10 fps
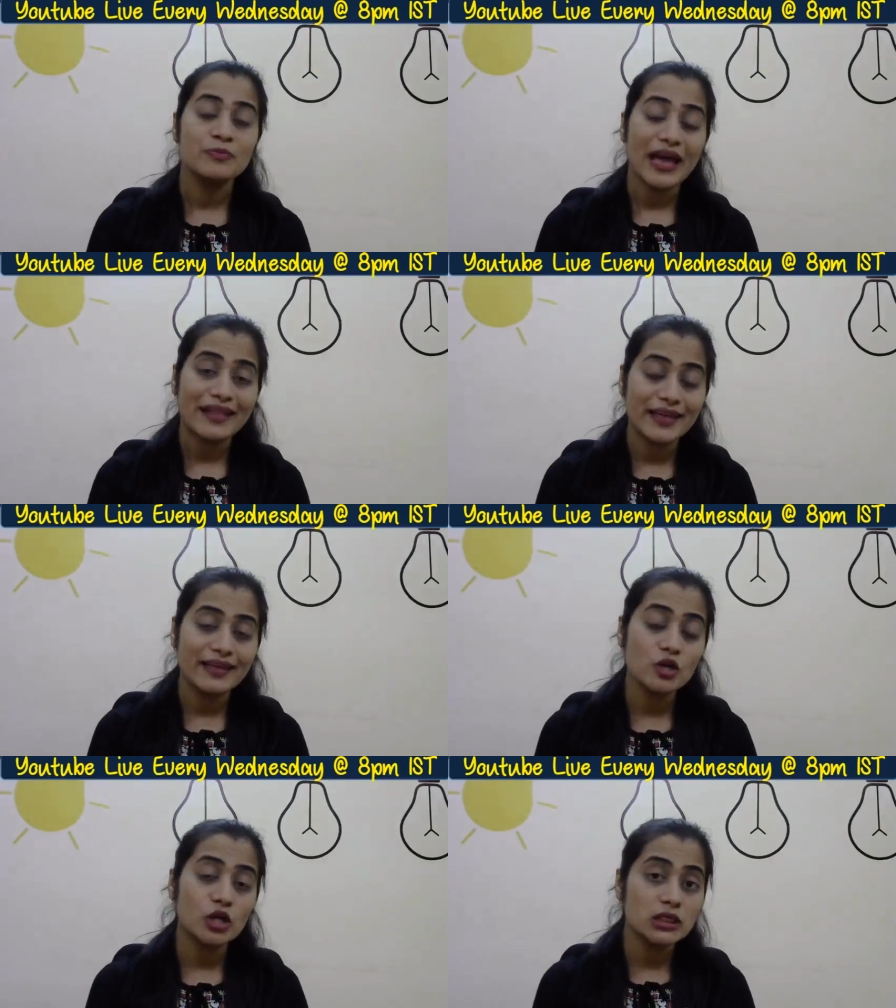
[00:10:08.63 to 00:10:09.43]
And then
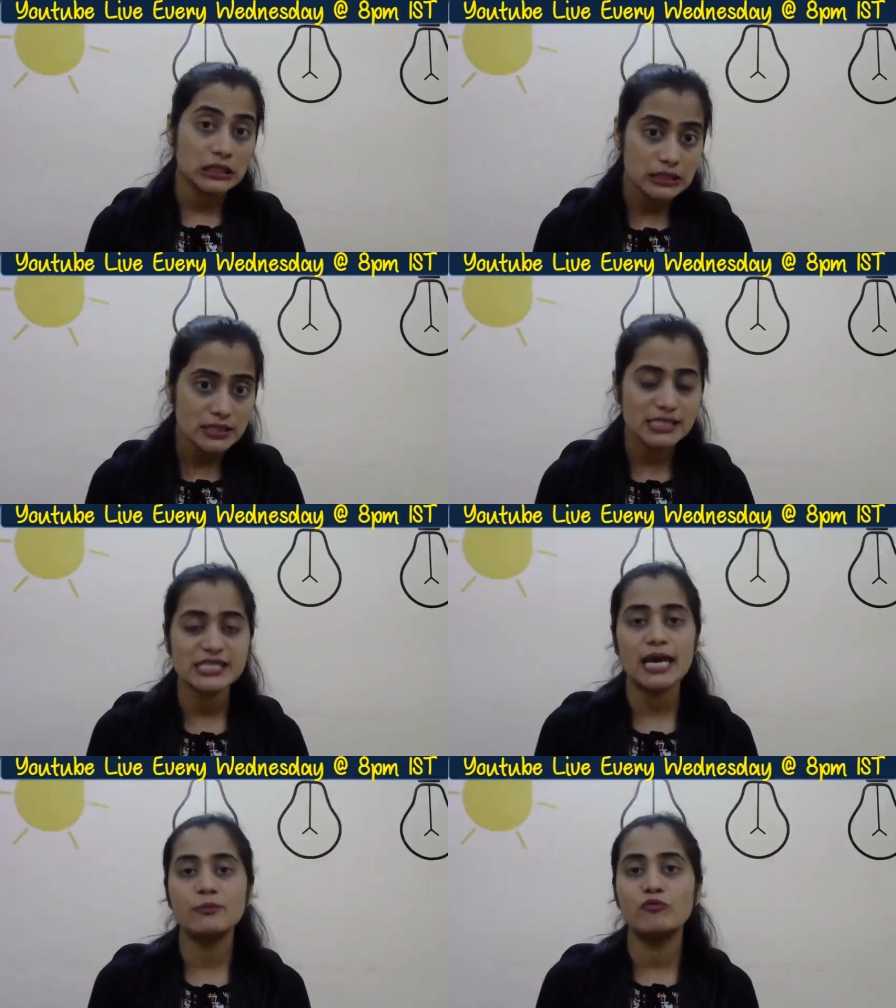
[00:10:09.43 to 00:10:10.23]
your third
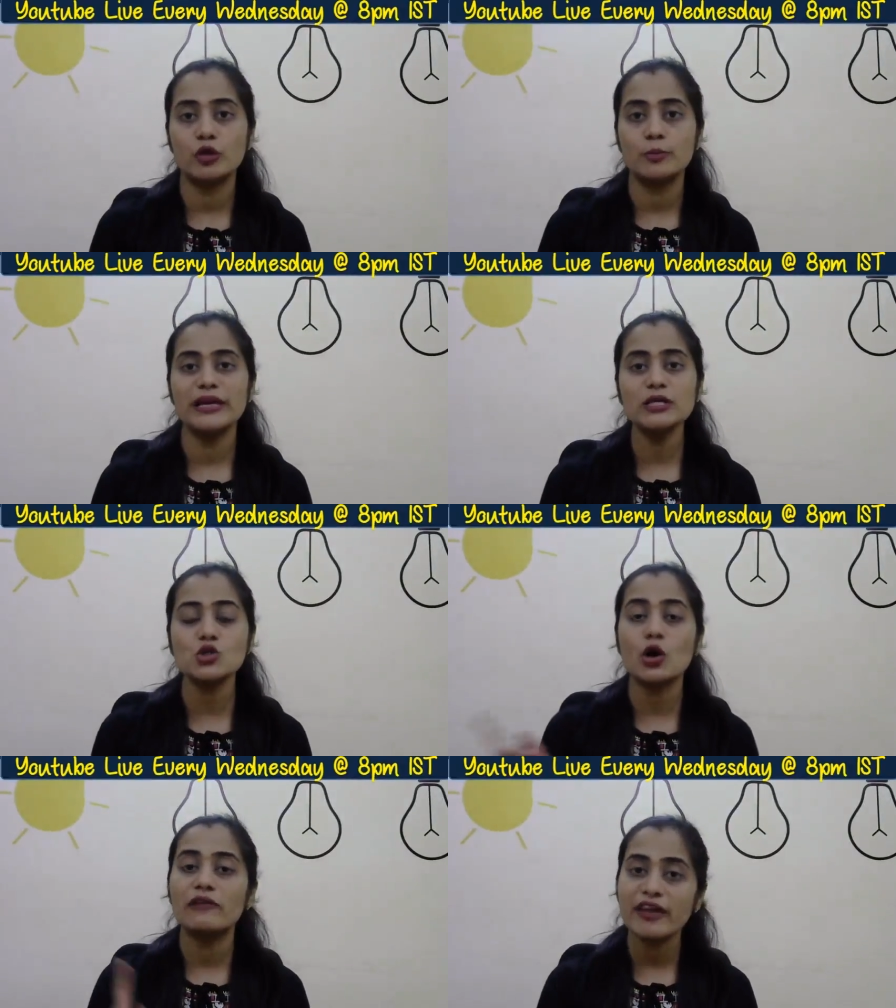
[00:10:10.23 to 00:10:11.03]
step would be
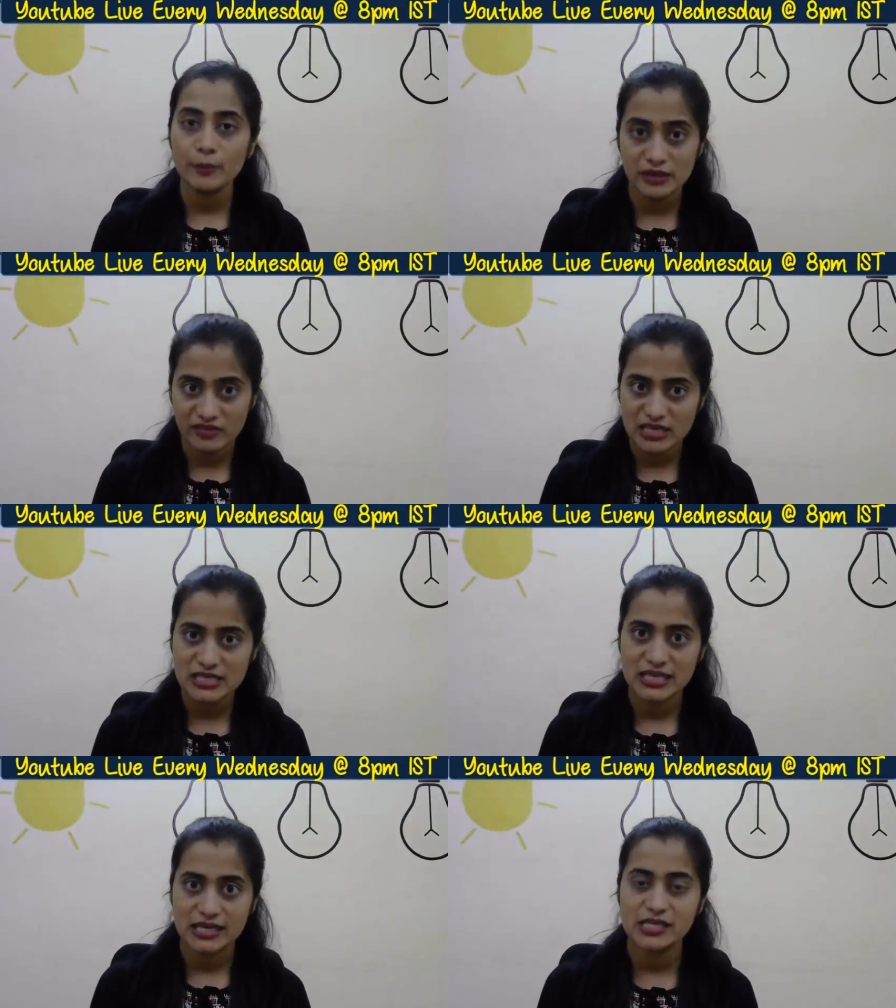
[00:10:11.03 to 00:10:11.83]
solving previous
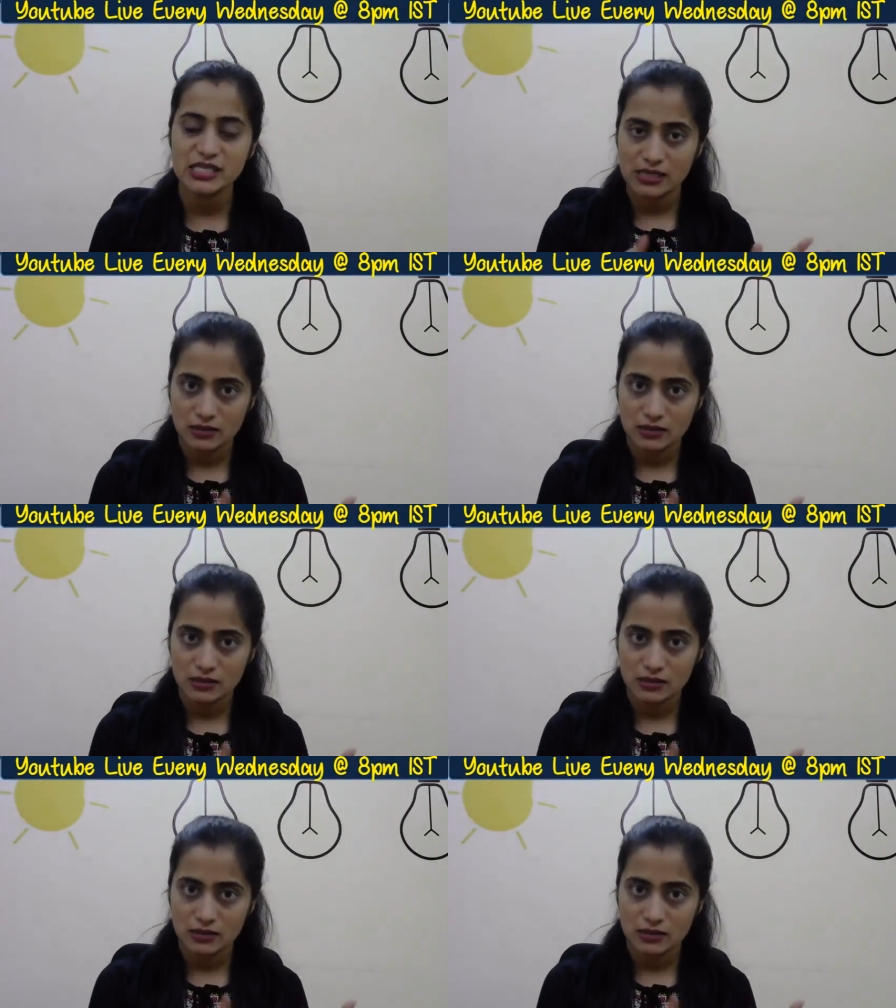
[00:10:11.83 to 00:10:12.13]
year's